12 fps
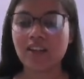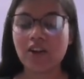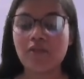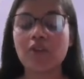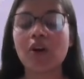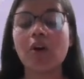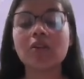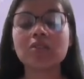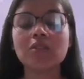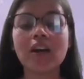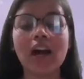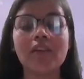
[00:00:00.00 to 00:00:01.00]
We
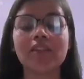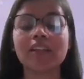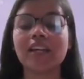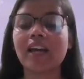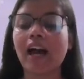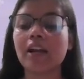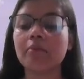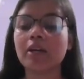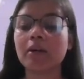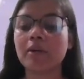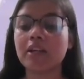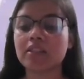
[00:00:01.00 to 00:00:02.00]
also have an academic
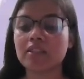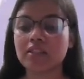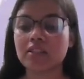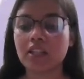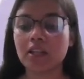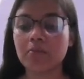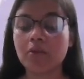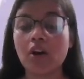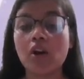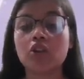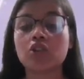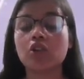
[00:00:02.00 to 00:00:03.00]
mentor team
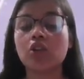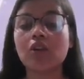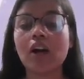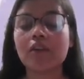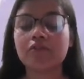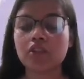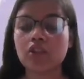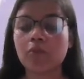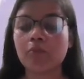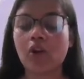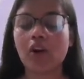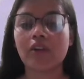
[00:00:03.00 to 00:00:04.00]
to look after your
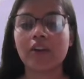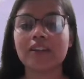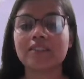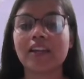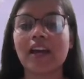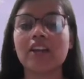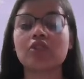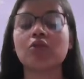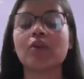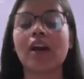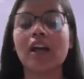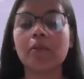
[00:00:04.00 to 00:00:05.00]
progress and to
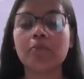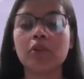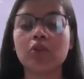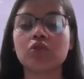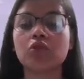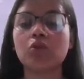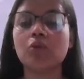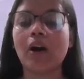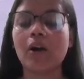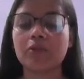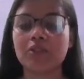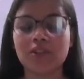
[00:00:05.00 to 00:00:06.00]
help you
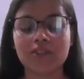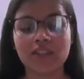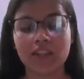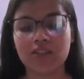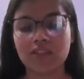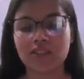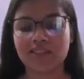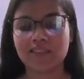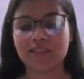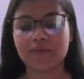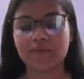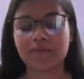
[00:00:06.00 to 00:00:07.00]
throughout your
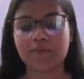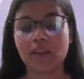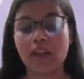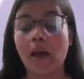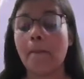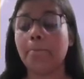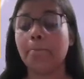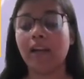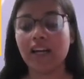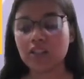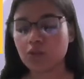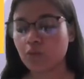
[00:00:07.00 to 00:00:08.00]
sessions.
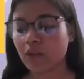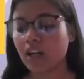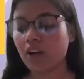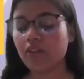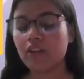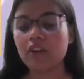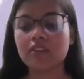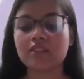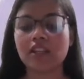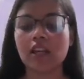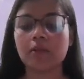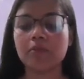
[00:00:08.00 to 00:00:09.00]
Plus, we cover your
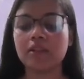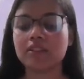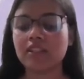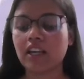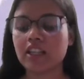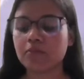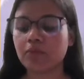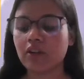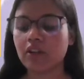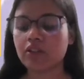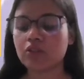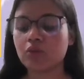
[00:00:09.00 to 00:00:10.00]
syllabus as per
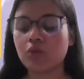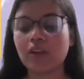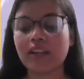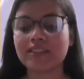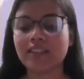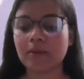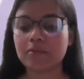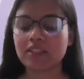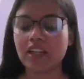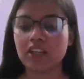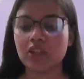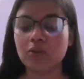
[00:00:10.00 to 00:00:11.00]
your school exam
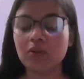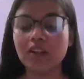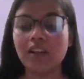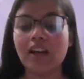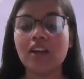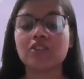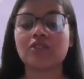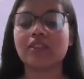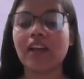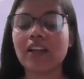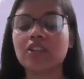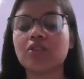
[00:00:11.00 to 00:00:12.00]
schedule so
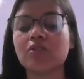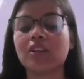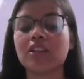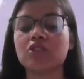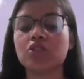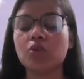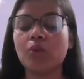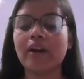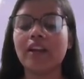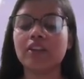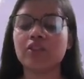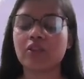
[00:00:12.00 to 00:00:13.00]
that you can do
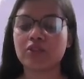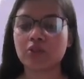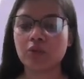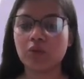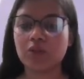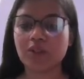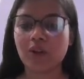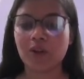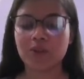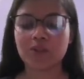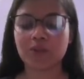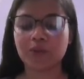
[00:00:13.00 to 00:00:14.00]
well in your schools also.